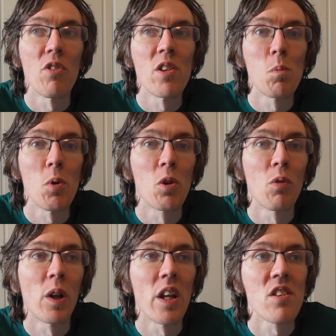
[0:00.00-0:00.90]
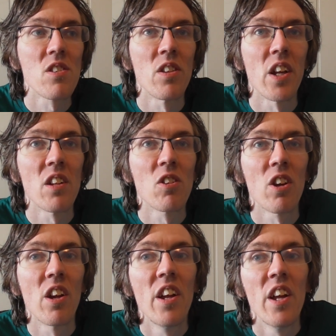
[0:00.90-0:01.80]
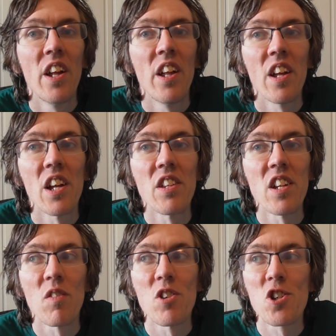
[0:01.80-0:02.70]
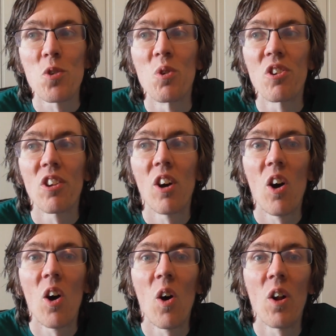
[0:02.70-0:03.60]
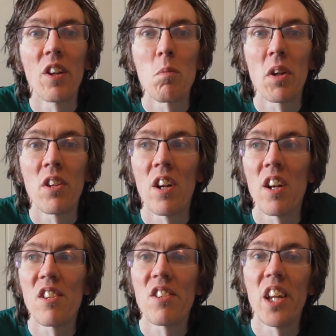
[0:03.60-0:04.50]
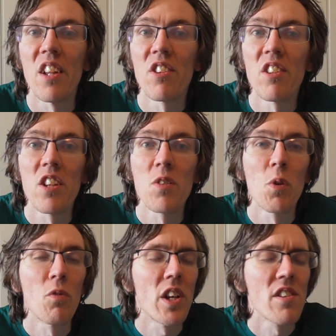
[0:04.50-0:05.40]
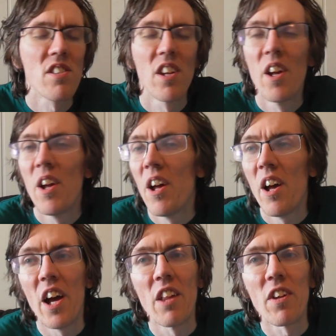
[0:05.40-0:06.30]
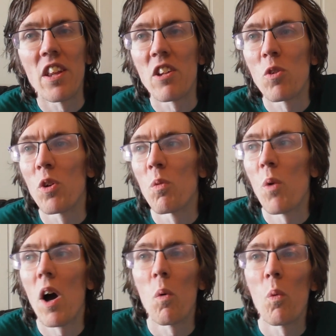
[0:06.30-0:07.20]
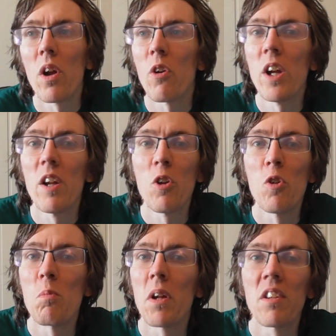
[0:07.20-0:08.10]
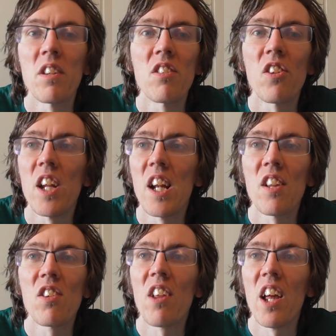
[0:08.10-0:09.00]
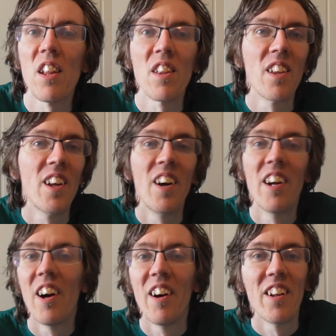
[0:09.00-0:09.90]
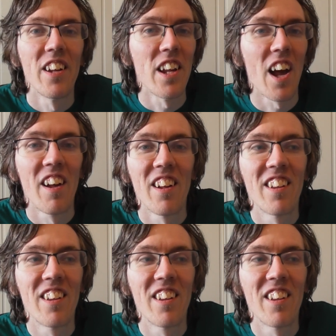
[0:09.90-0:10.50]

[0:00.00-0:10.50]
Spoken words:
these beautiful days in nature. And yet we choose all the materialistic and stressful things. And then I thought, wow, humanity is really insane. Yeah.